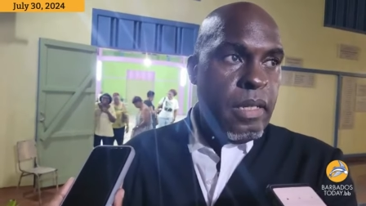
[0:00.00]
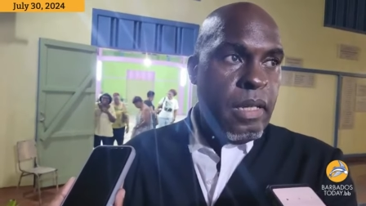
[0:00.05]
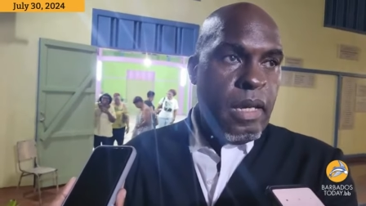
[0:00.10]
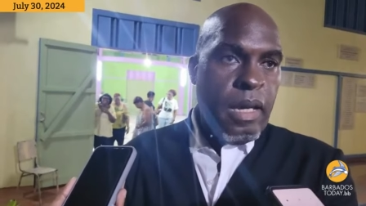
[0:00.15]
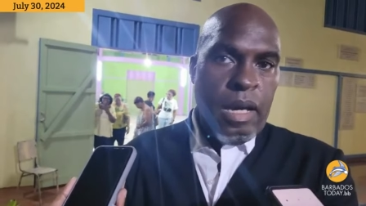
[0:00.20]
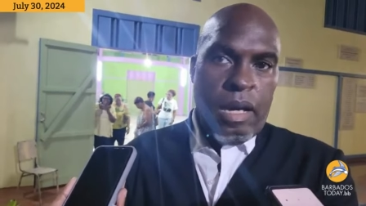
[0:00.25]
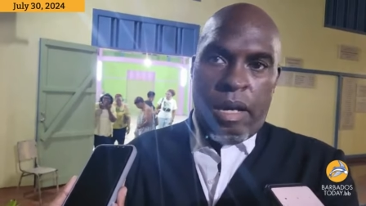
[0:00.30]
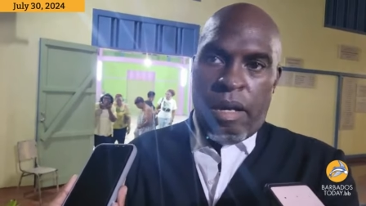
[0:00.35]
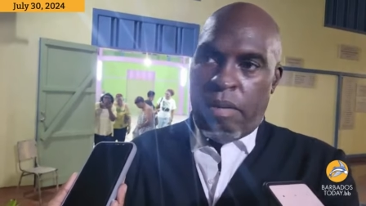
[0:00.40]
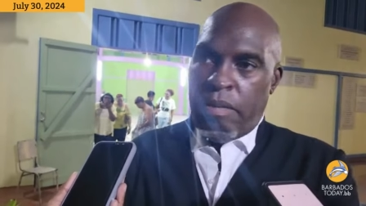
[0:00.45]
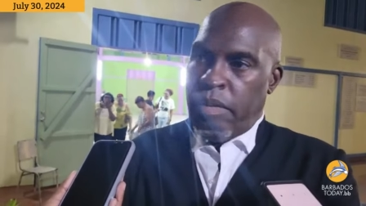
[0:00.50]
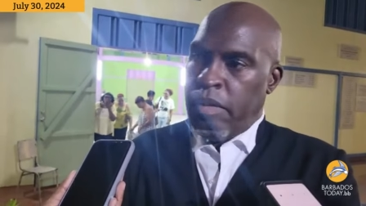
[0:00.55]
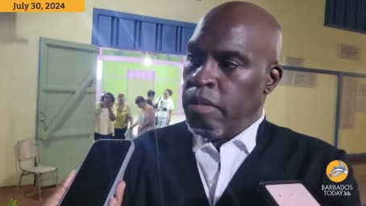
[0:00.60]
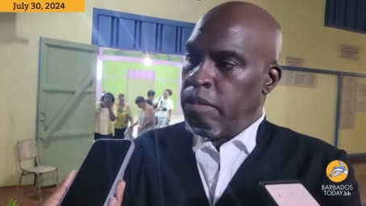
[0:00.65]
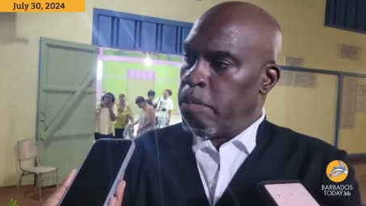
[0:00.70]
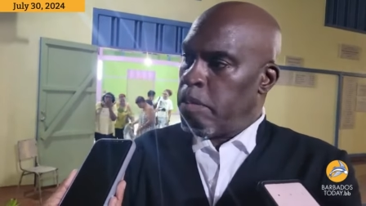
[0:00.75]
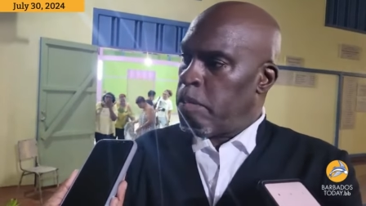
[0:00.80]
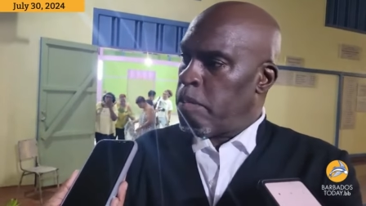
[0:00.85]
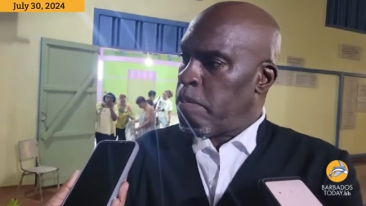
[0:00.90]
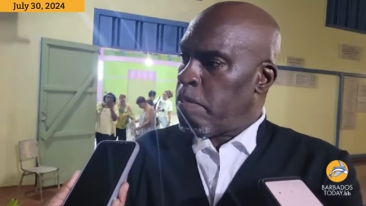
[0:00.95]
Who, um, were,
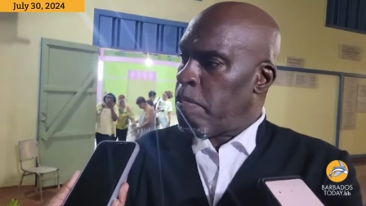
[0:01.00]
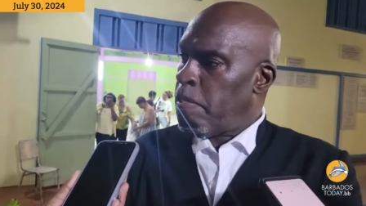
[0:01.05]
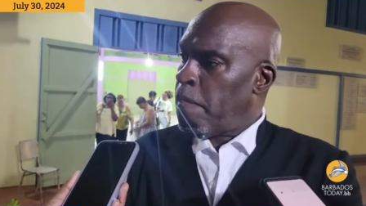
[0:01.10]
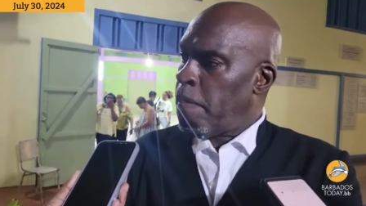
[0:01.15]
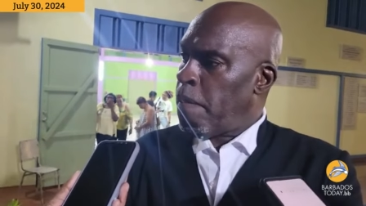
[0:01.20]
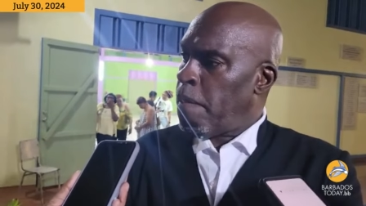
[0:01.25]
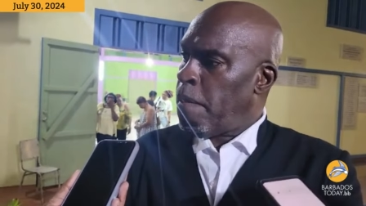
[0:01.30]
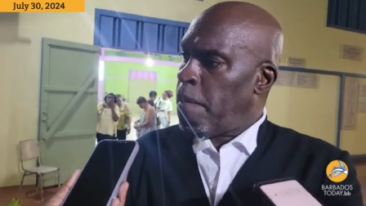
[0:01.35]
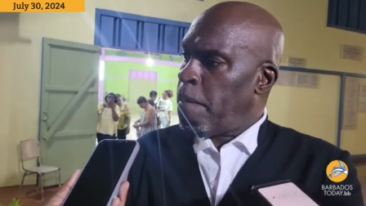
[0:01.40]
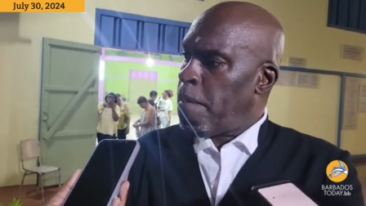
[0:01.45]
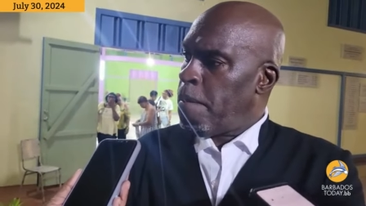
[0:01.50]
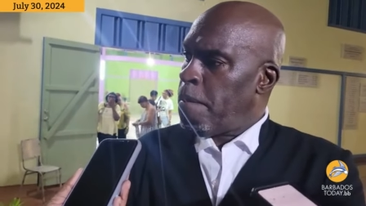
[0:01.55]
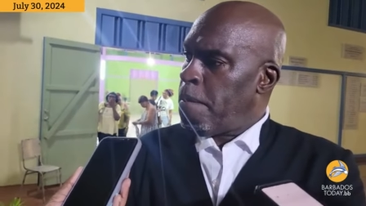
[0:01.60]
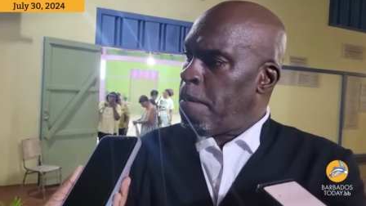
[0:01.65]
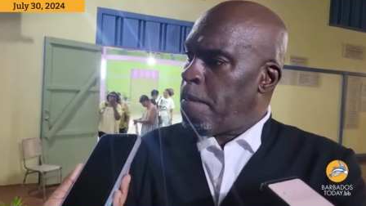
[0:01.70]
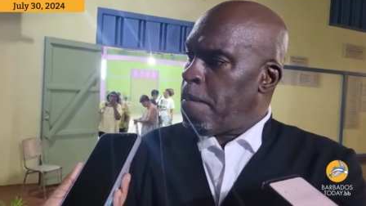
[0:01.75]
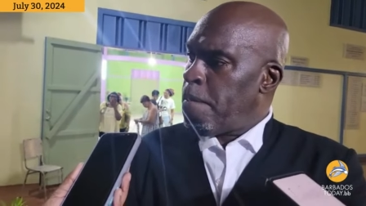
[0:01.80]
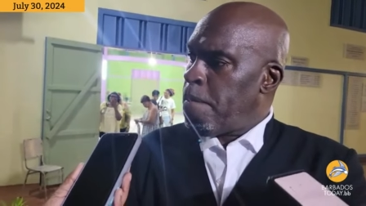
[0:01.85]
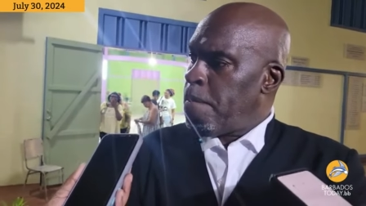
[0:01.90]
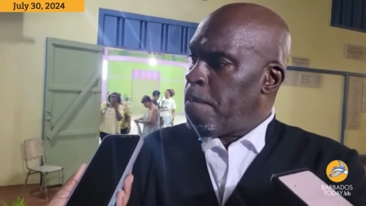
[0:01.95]
who were the members
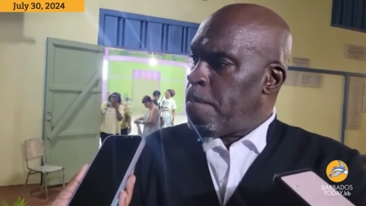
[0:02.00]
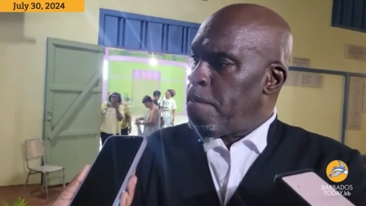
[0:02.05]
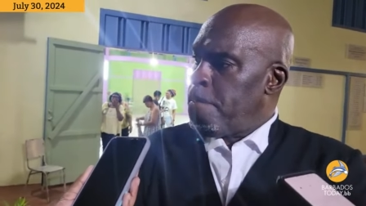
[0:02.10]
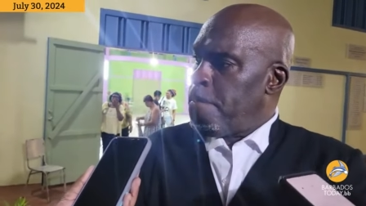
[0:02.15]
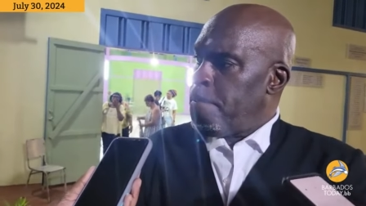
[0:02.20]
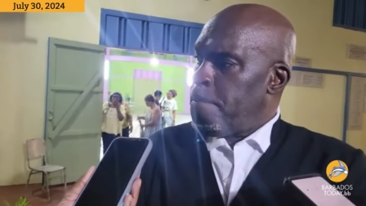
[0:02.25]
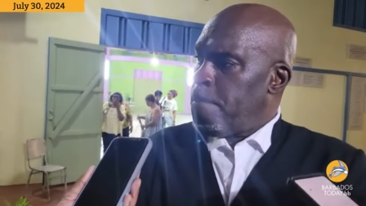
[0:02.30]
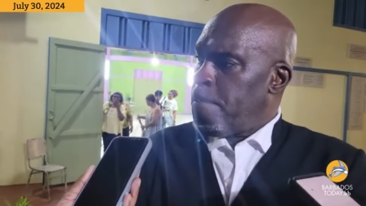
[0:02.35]
of the